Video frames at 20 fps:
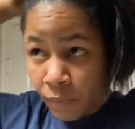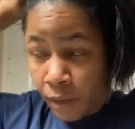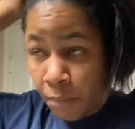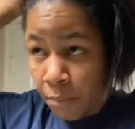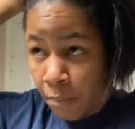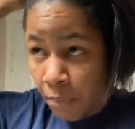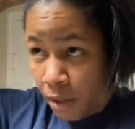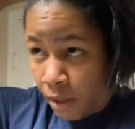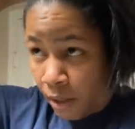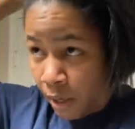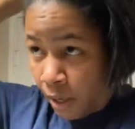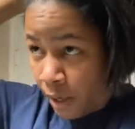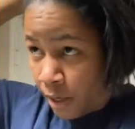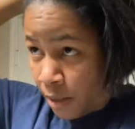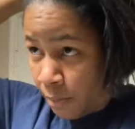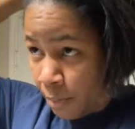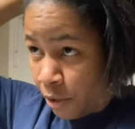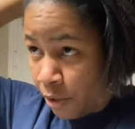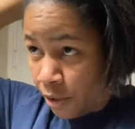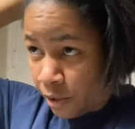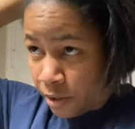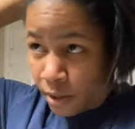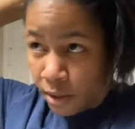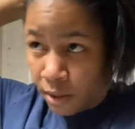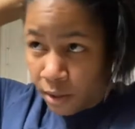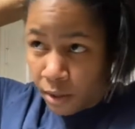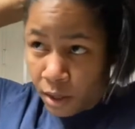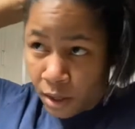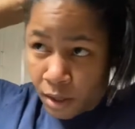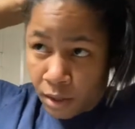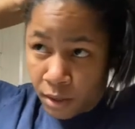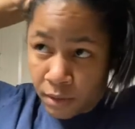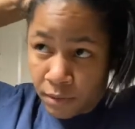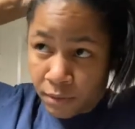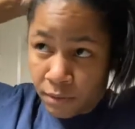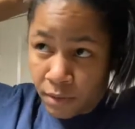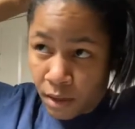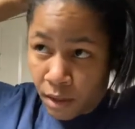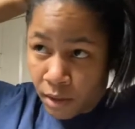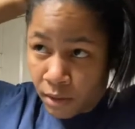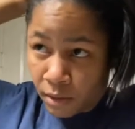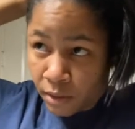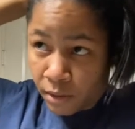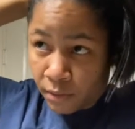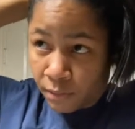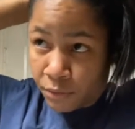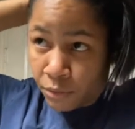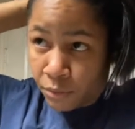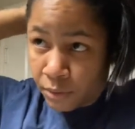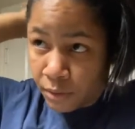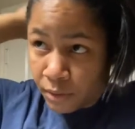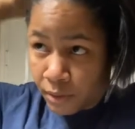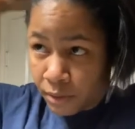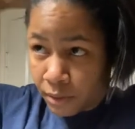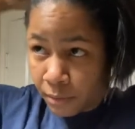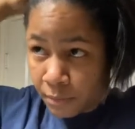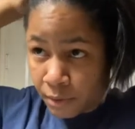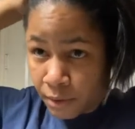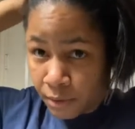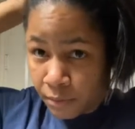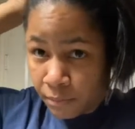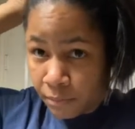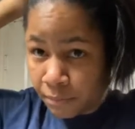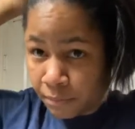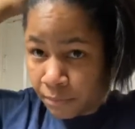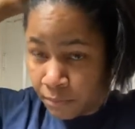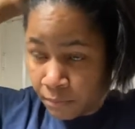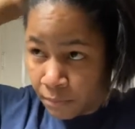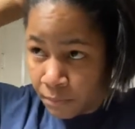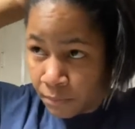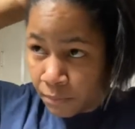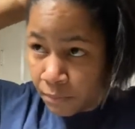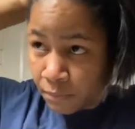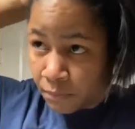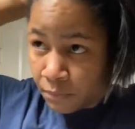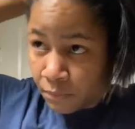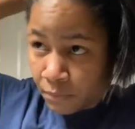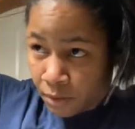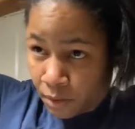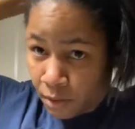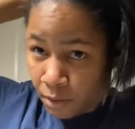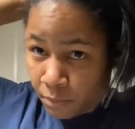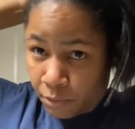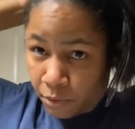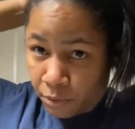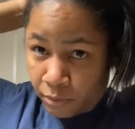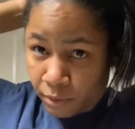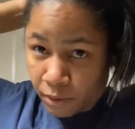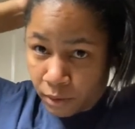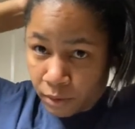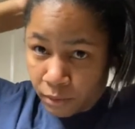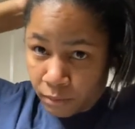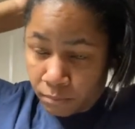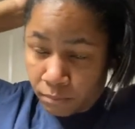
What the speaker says: But I am here to tell y'all, if y'all love doing something, keep doing it.